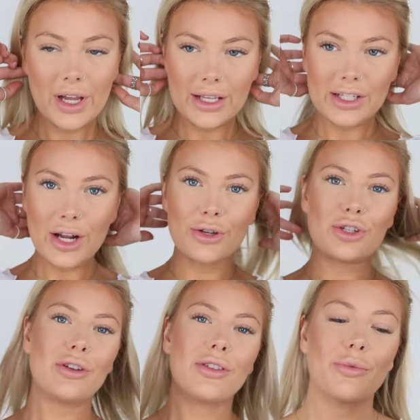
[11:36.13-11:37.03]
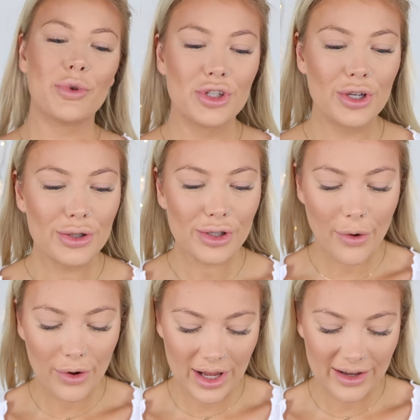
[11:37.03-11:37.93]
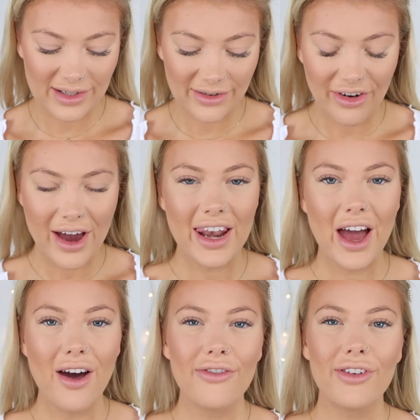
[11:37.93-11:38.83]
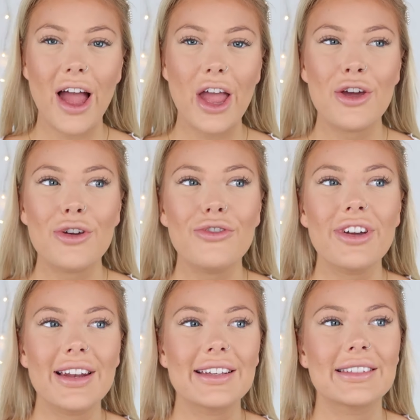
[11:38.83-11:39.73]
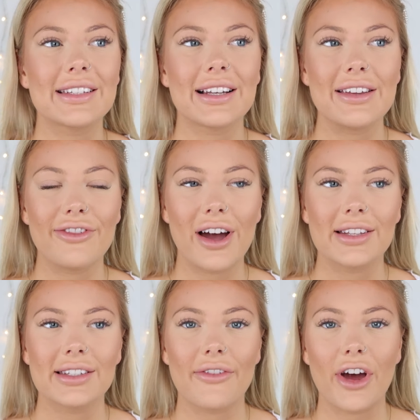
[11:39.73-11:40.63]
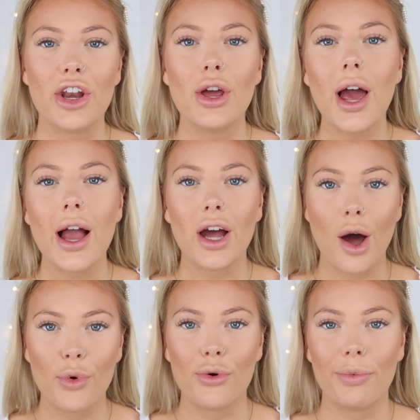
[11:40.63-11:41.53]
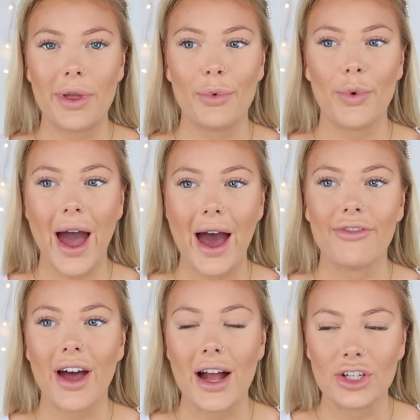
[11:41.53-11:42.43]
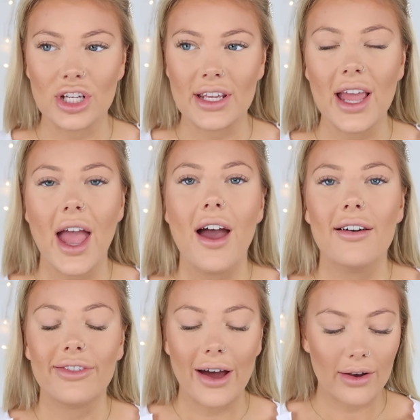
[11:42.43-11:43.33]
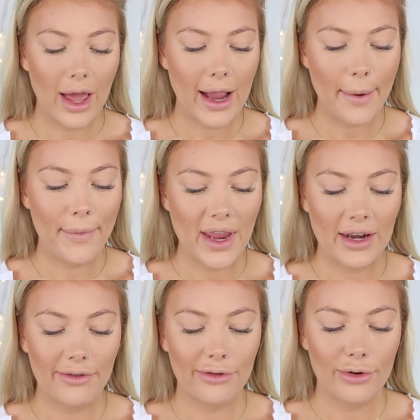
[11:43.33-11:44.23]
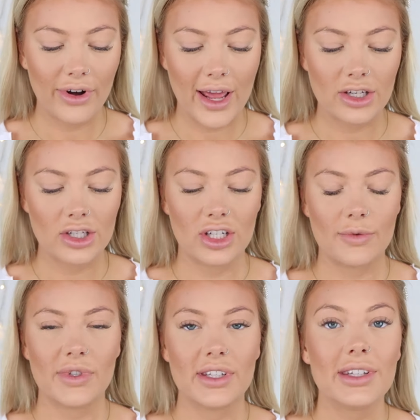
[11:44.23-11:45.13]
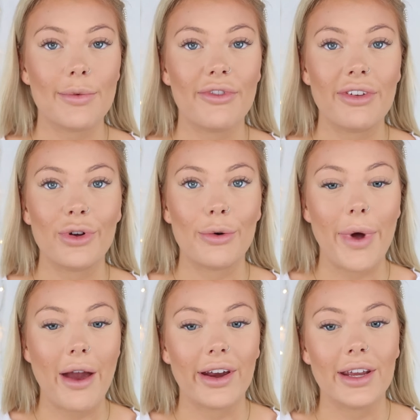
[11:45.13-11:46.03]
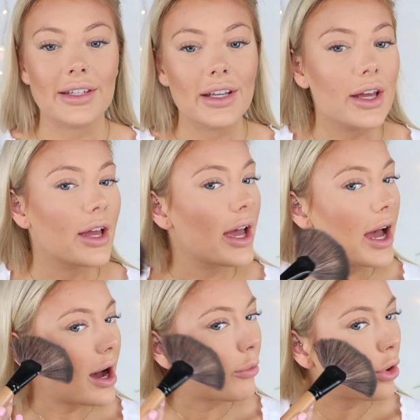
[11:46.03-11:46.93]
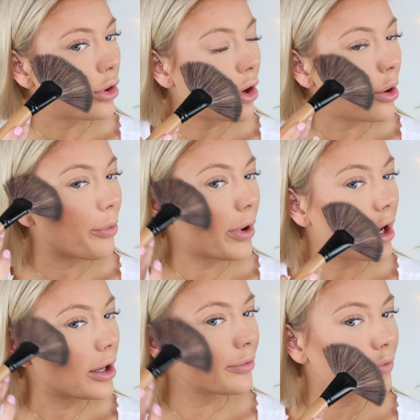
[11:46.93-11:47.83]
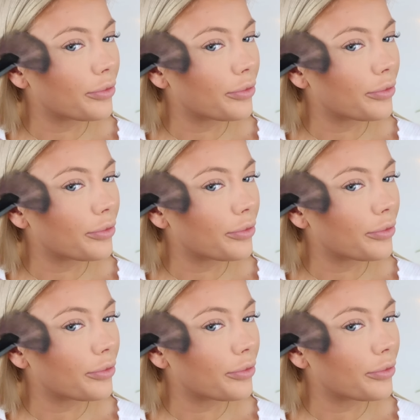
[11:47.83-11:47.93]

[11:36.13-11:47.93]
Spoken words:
I don't know, would you go on it to find love? Like, who realistically finds love? I know like a couple of people have actually found like meaningful relationships, and some have even got married and whatnot, but